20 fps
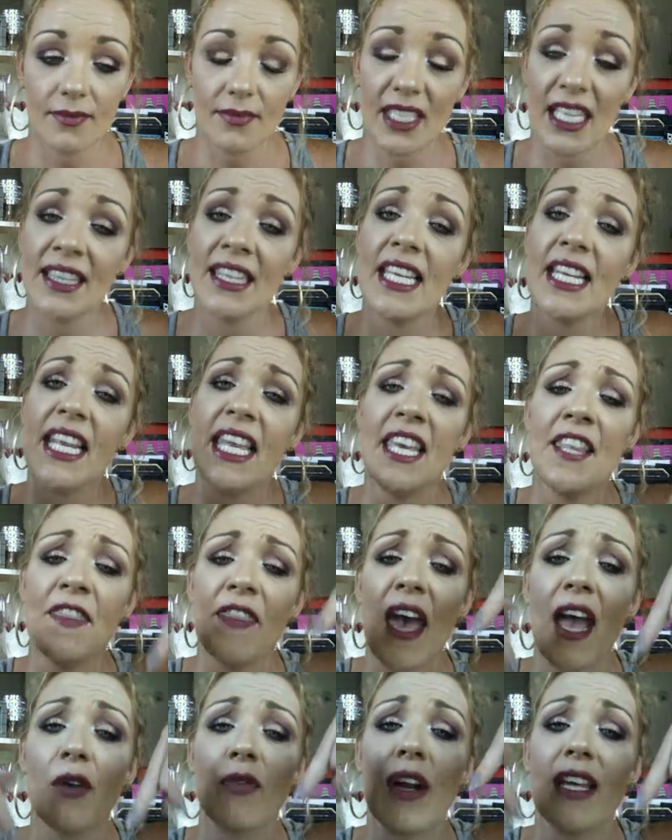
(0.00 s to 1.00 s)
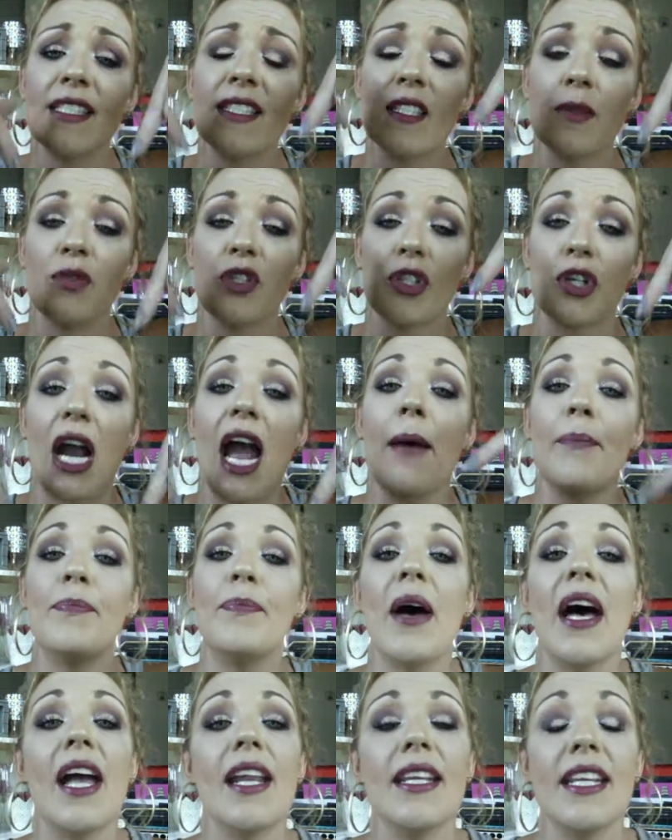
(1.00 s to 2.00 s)
then hit that red subscribe
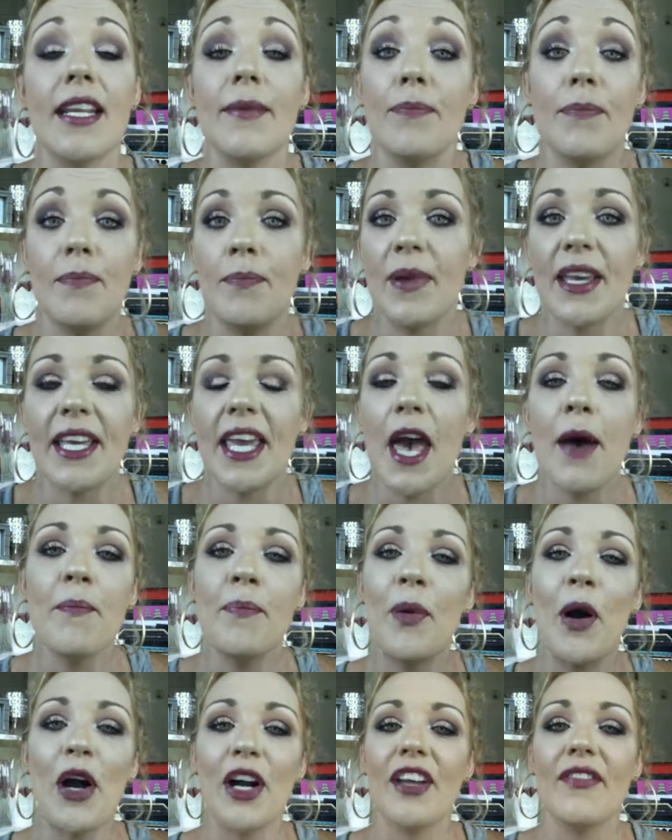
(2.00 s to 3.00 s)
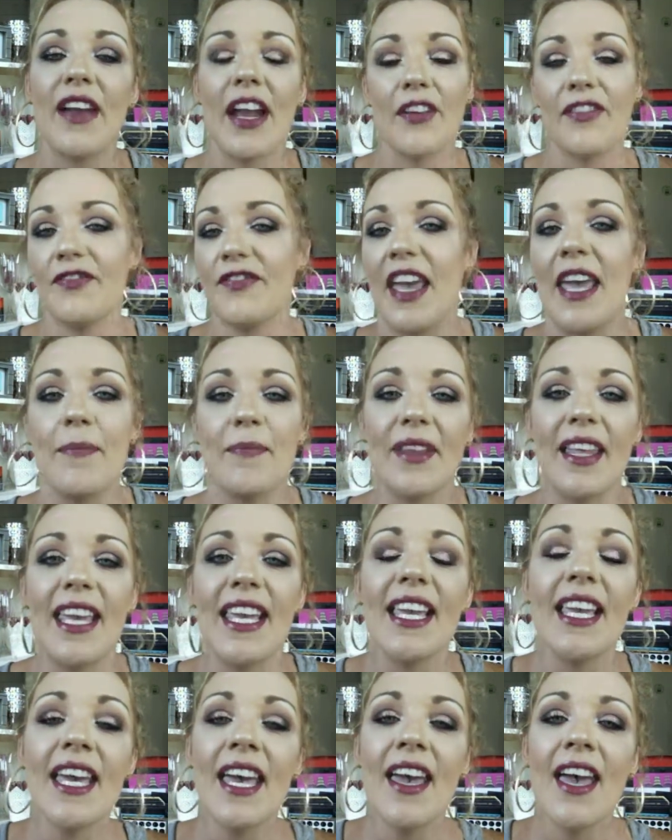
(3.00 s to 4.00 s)
button and become part of our family.
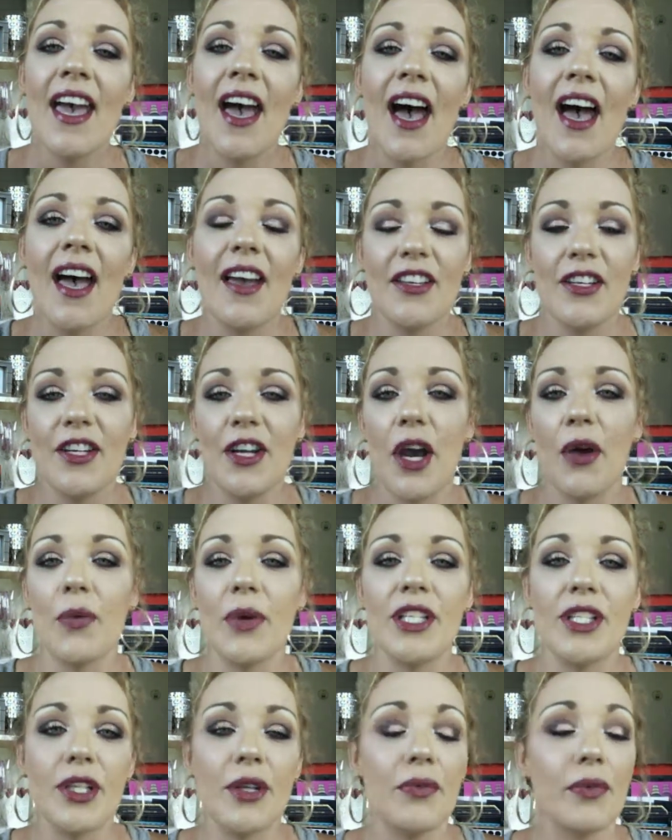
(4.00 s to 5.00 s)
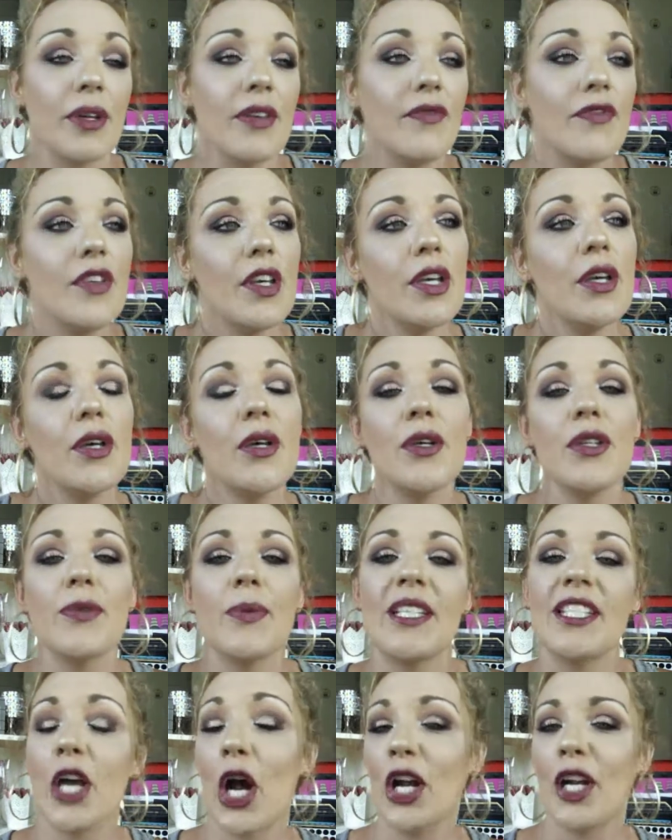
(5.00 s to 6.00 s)
You know, we do reviews. We
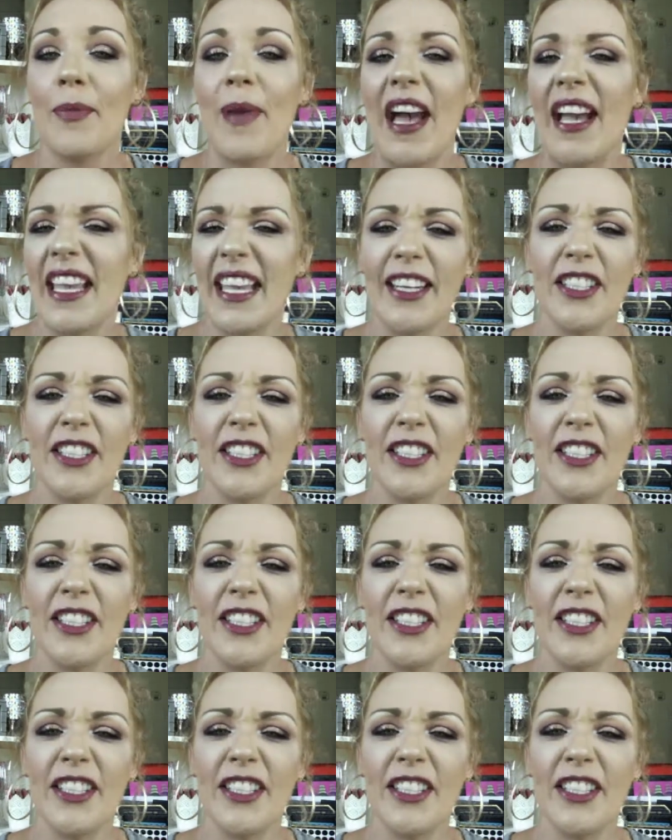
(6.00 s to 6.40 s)
talk about